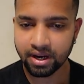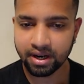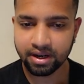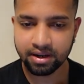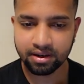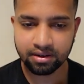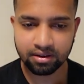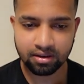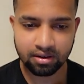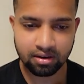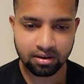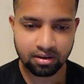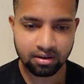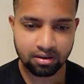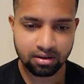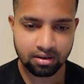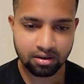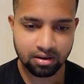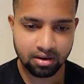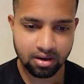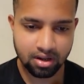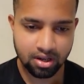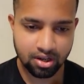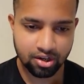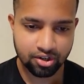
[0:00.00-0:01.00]
editor,
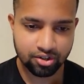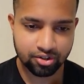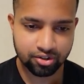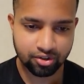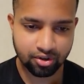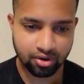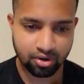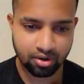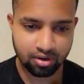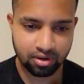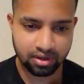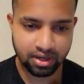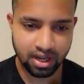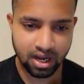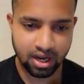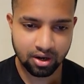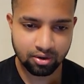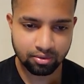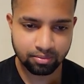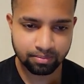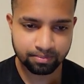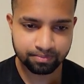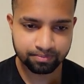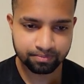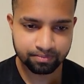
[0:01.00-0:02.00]
scroll
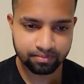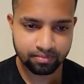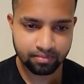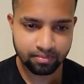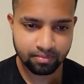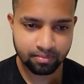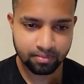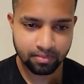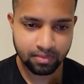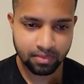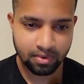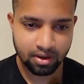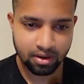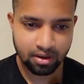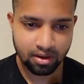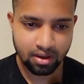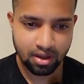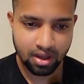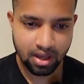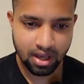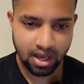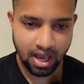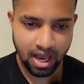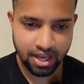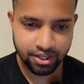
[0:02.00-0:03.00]
down.
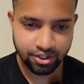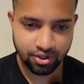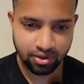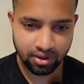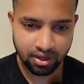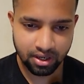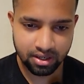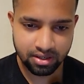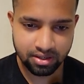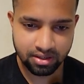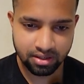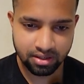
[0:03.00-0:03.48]
As you can